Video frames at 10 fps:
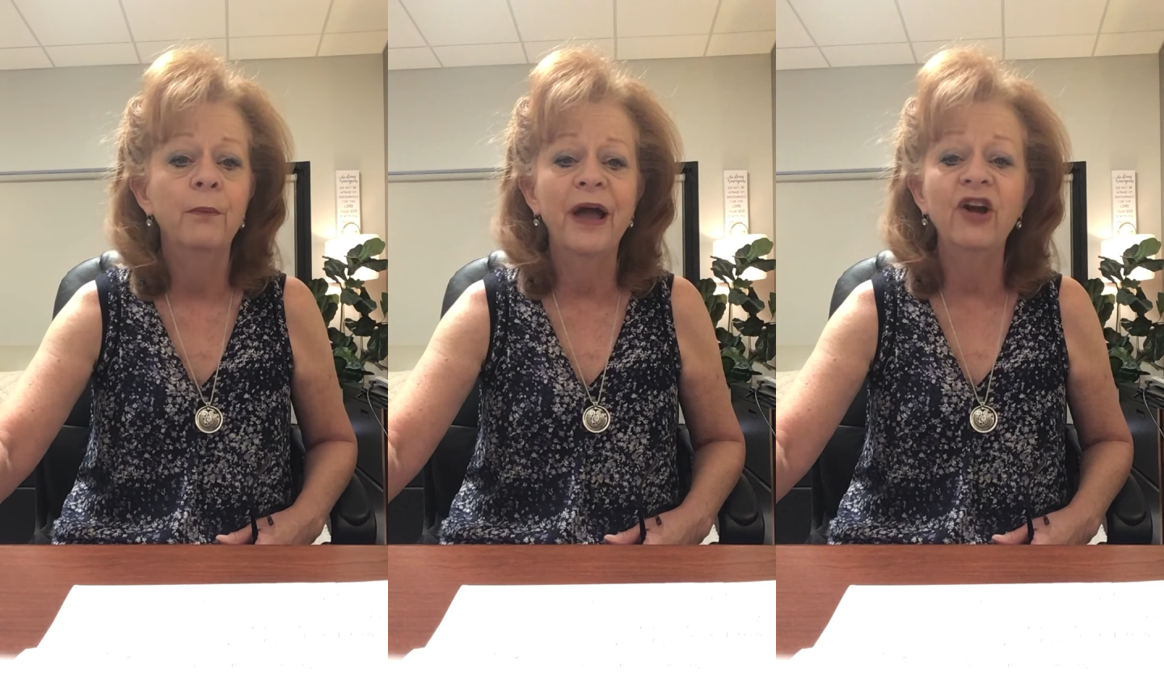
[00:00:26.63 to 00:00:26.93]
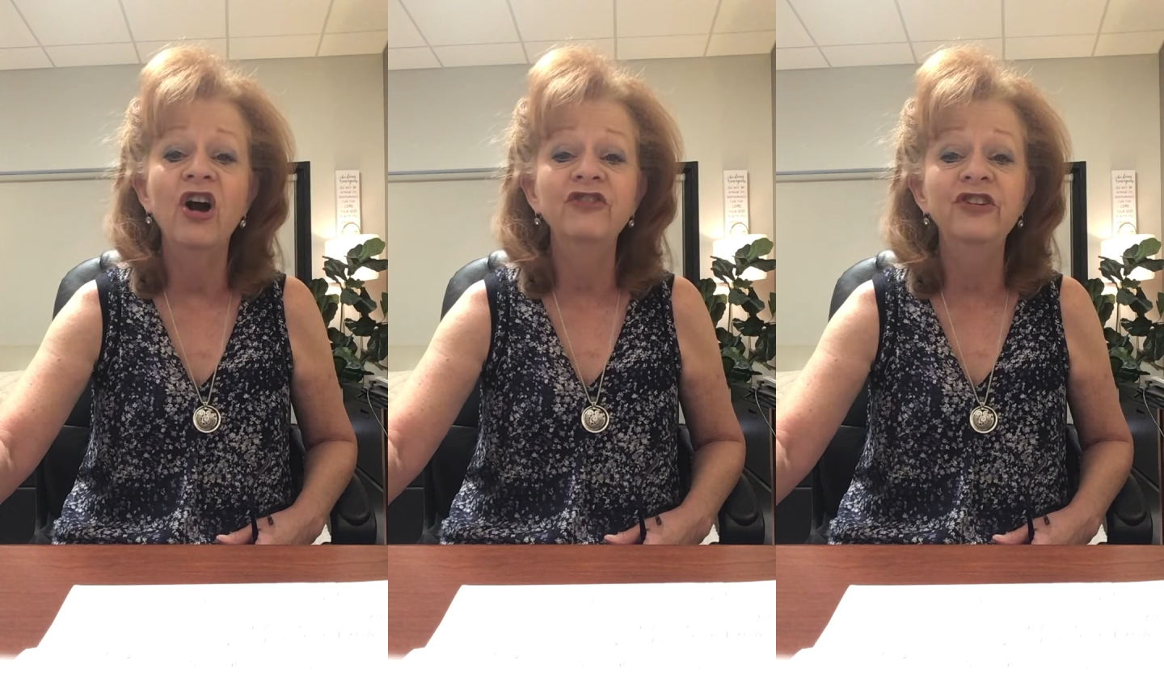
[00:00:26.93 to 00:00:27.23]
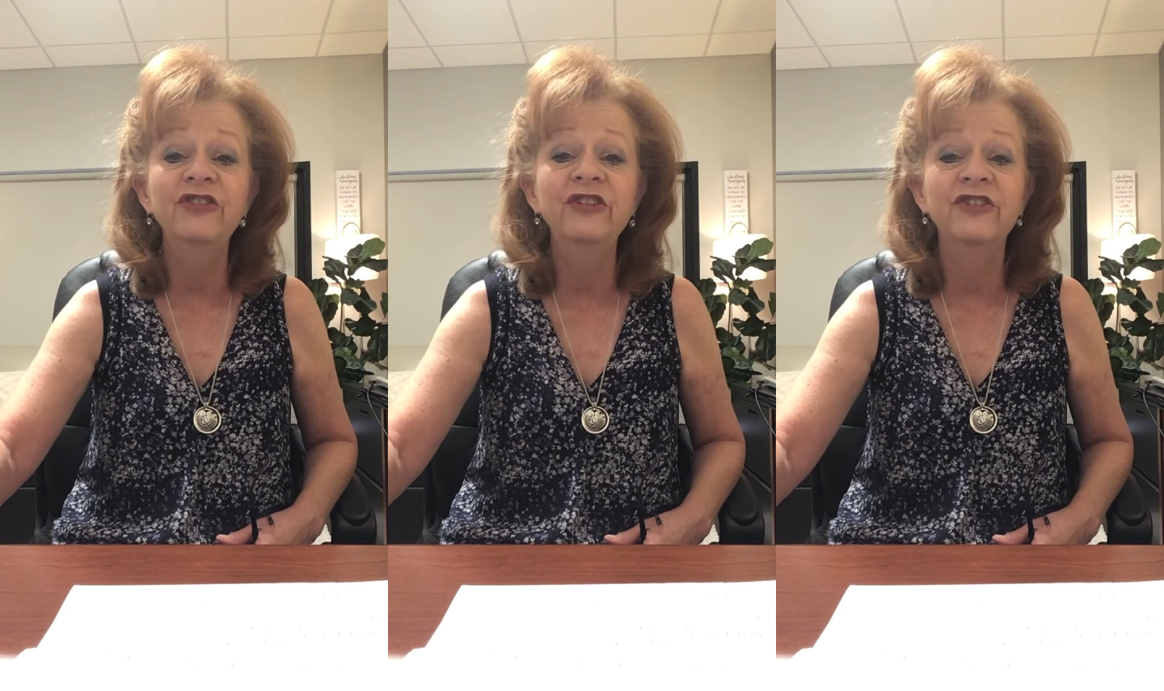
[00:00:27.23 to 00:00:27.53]
My
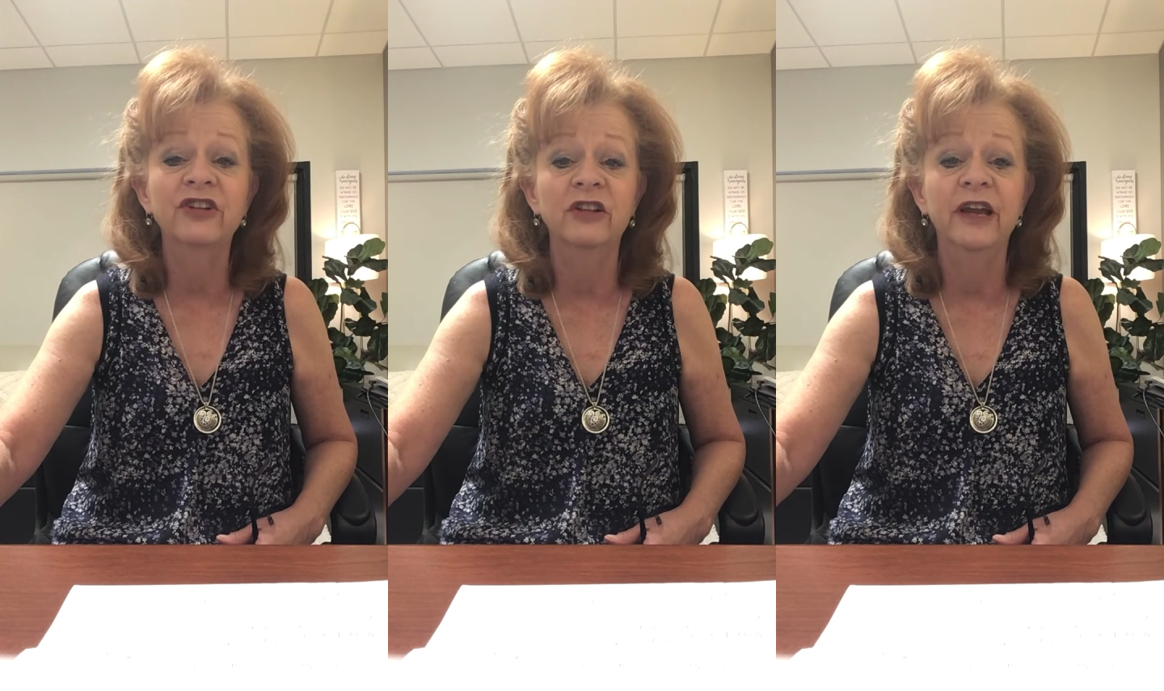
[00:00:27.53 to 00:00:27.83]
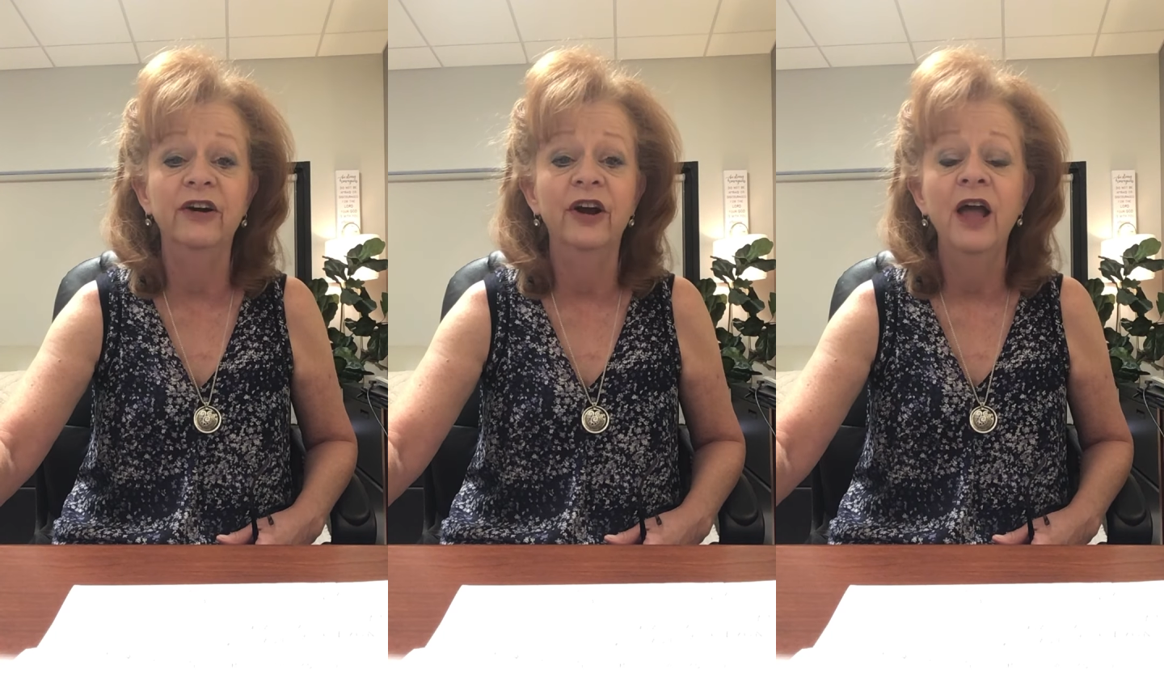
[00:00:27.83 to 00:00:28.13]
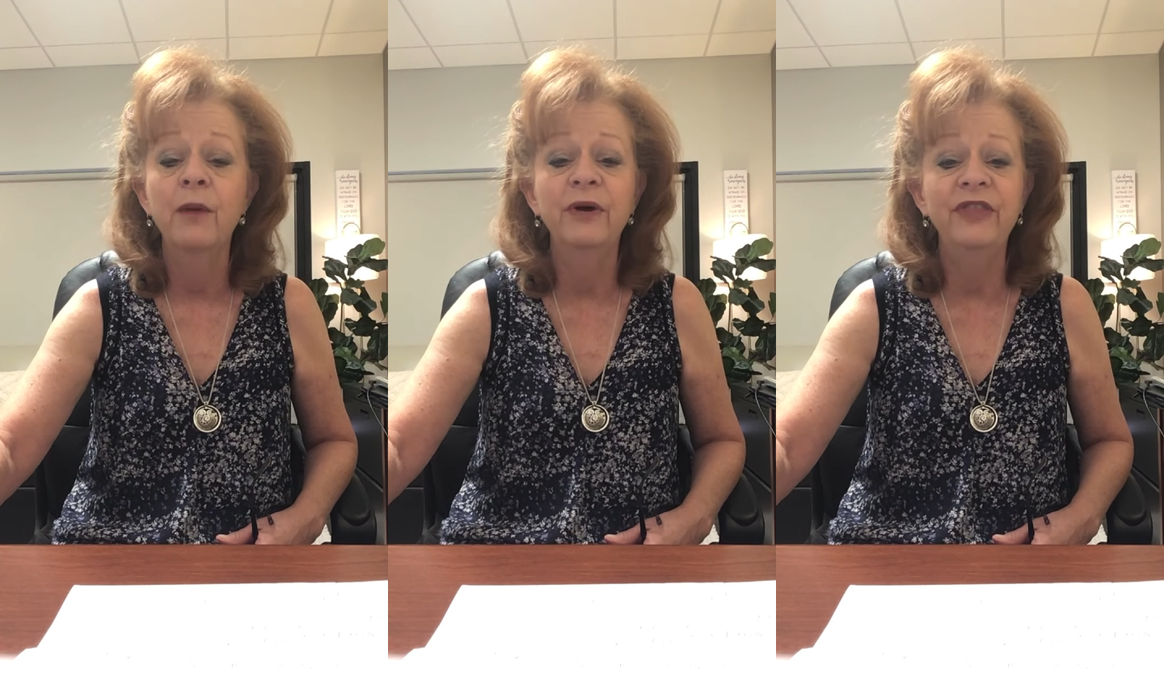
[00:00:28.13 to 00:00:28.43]
conscience is clear,
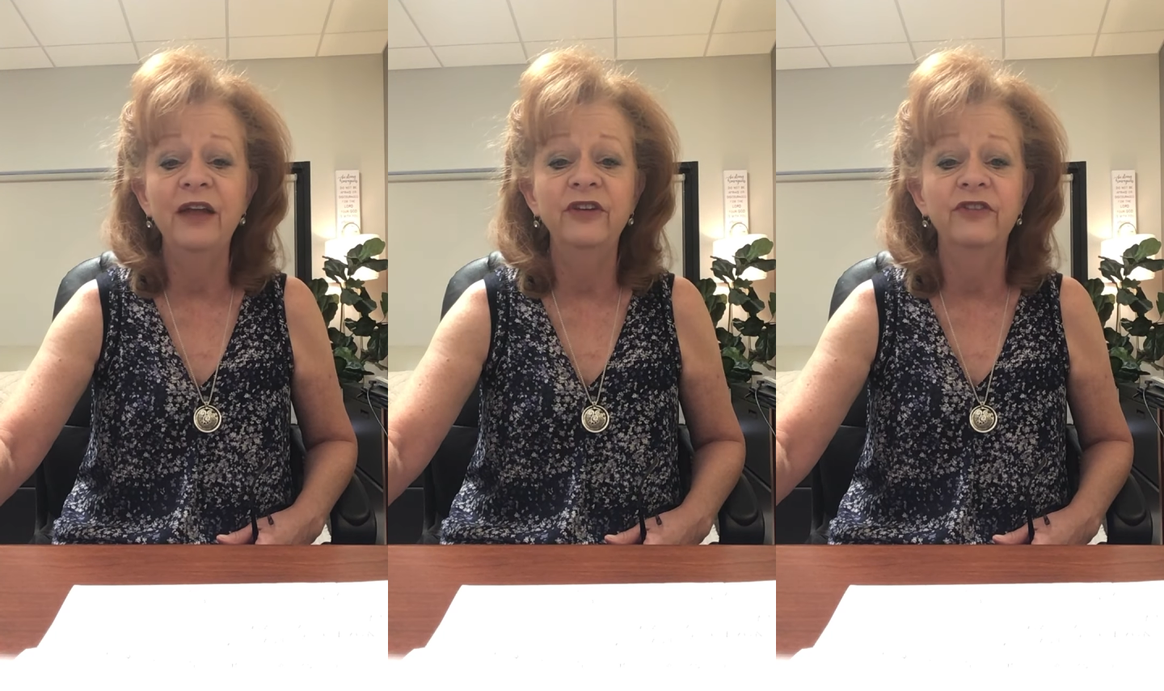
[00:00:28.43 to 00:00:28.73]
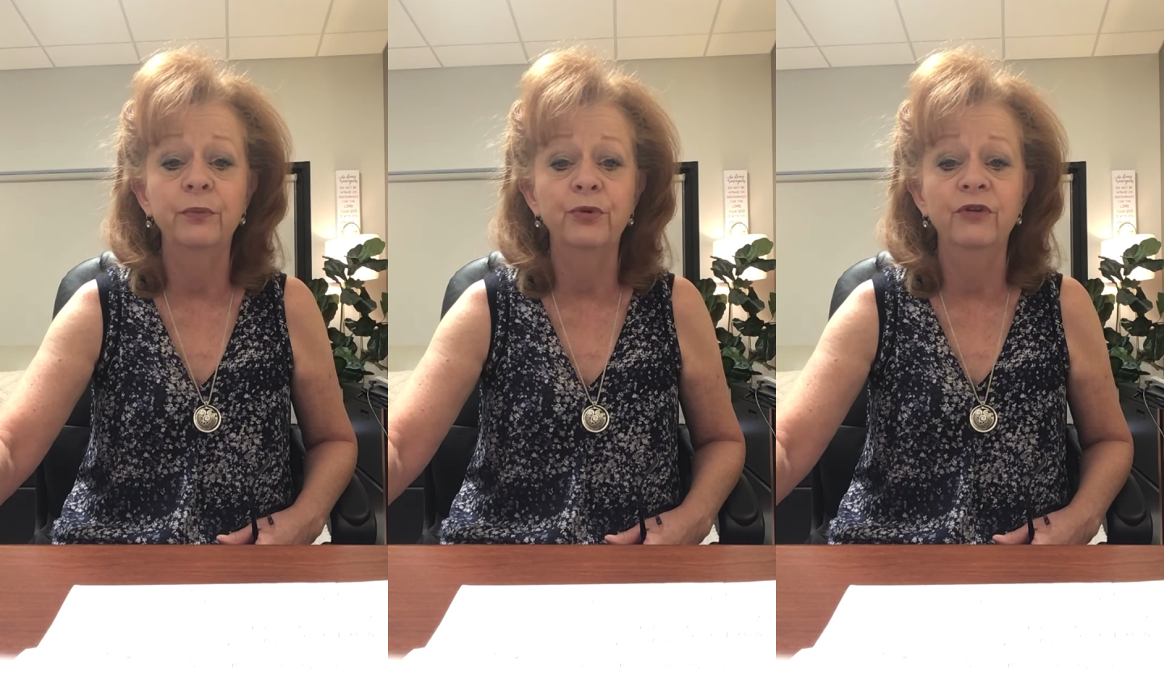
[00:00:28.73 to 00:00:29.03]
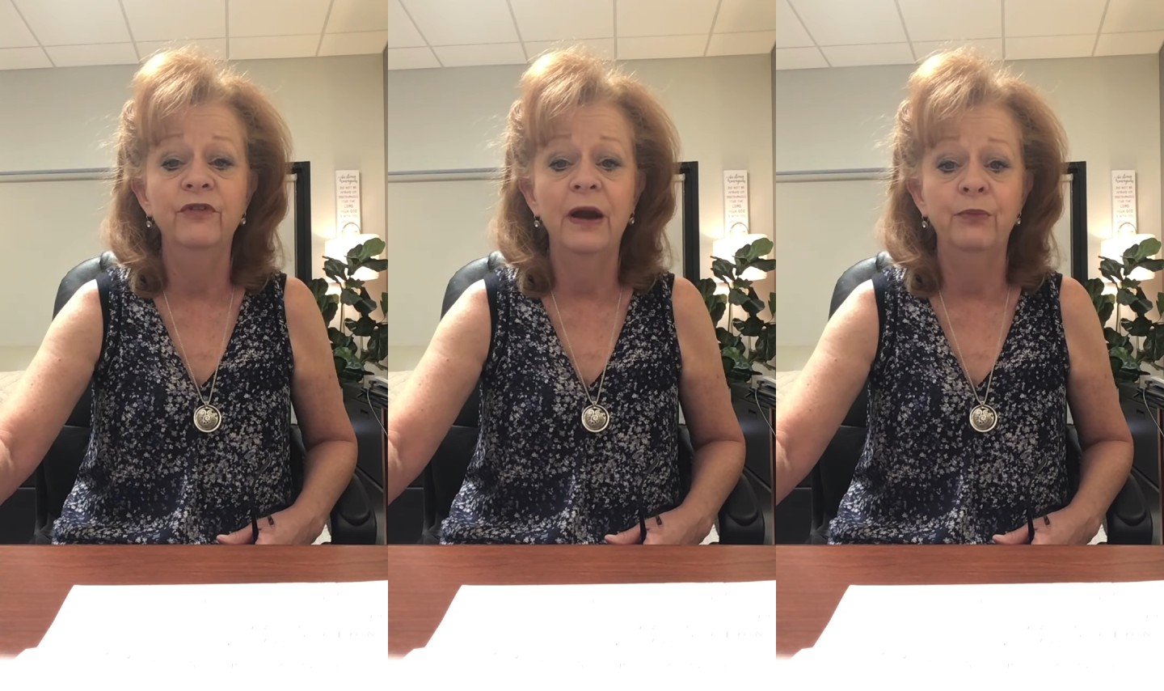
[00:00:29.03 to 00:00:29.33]
but that doesn't
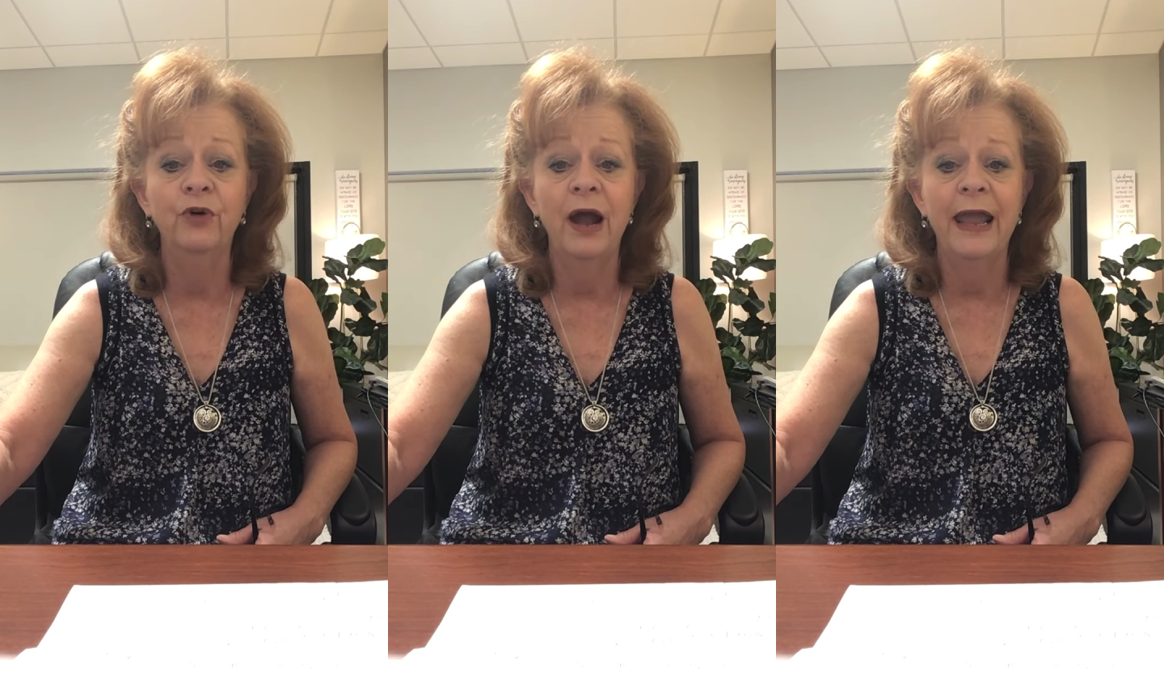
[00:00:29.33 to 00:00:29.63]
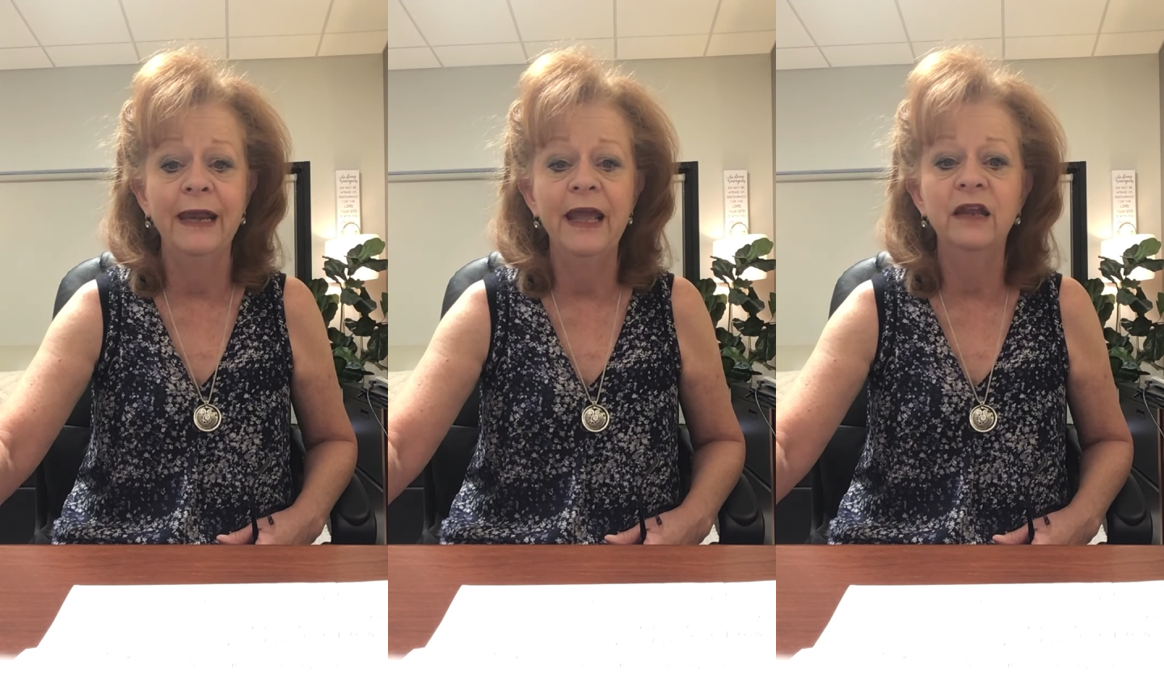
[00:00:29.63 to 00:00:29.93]
prove I'm right.